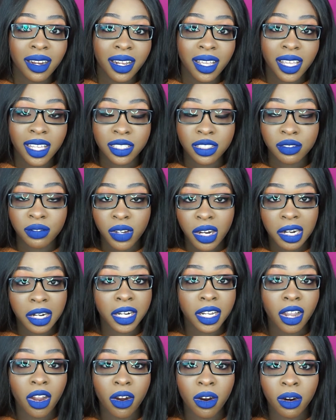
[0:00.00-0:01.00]
it's
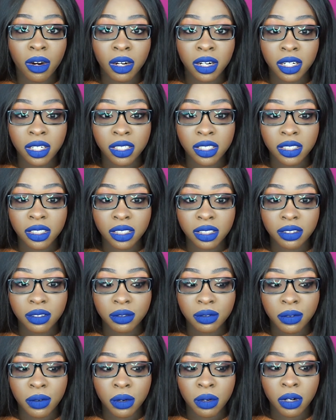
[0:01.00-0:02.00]
very hard
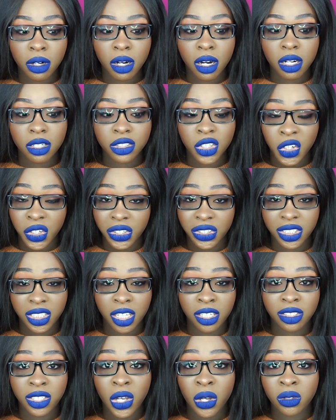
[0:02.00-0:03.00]
for darker
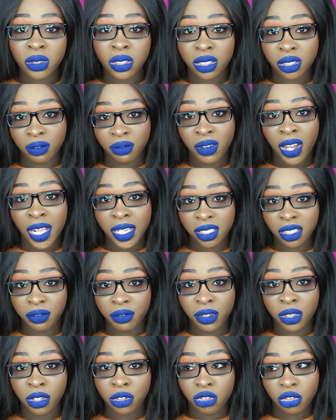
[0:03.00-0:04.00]
skin tones to find stuff
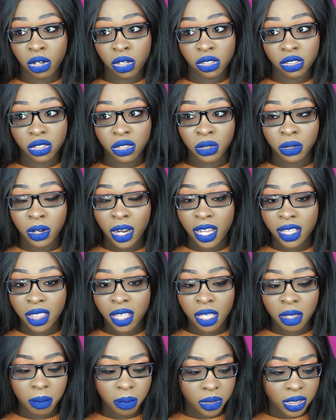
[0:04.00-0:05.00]
in the drugstore. I
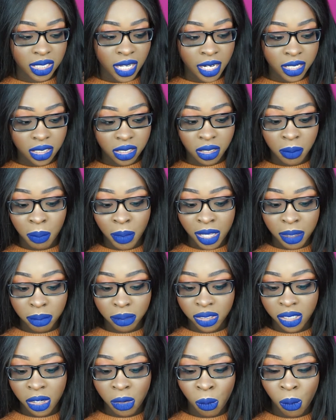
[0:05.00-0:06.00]
think besides the
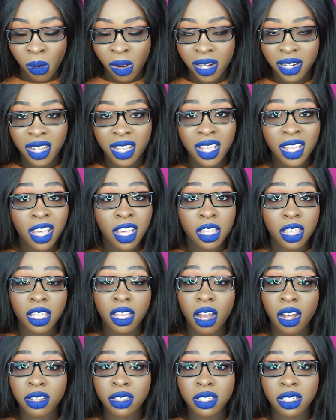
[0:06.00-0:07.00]
Maybelline one, the
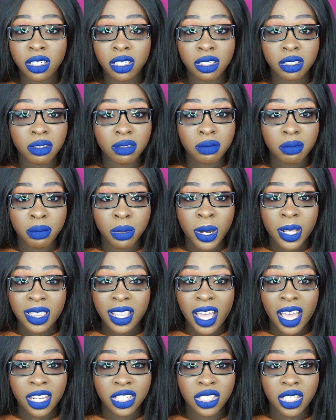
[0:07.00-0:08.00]
other brand
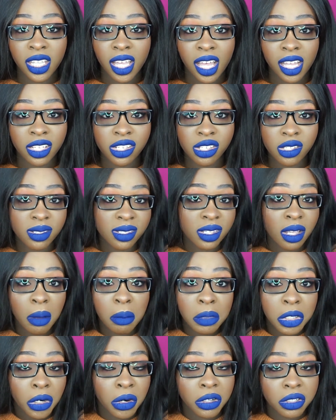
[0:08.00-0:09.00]
that actually has
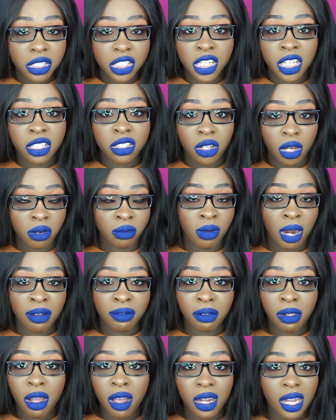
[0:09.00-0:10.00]
some dark shades are
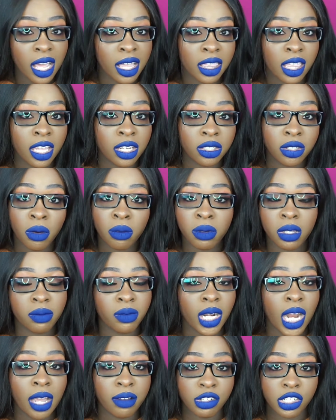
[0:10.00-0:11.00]
Revlon, and they don't
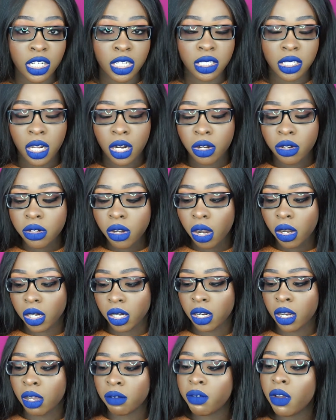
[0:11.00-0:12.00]
even have shades that are dark
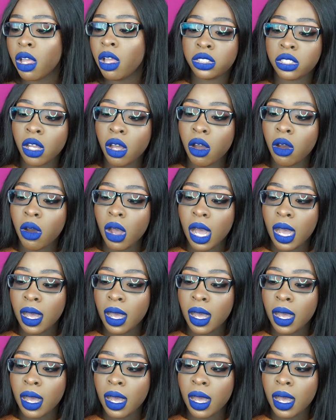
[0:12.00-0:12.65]
enough. So